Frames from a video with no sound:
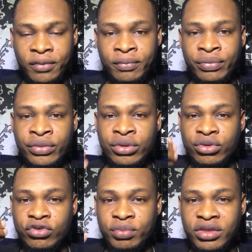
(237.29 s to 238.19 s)

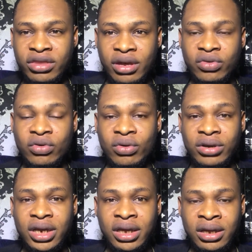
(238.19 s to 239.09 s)
You spit it out
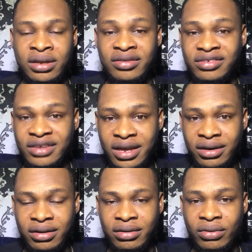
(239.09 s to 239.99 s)
on the
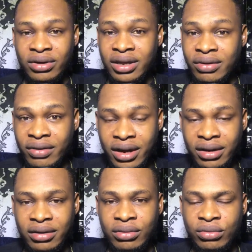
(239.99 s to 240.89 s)
sand, on the
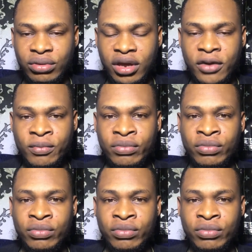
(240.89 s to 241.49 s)
ground, okay.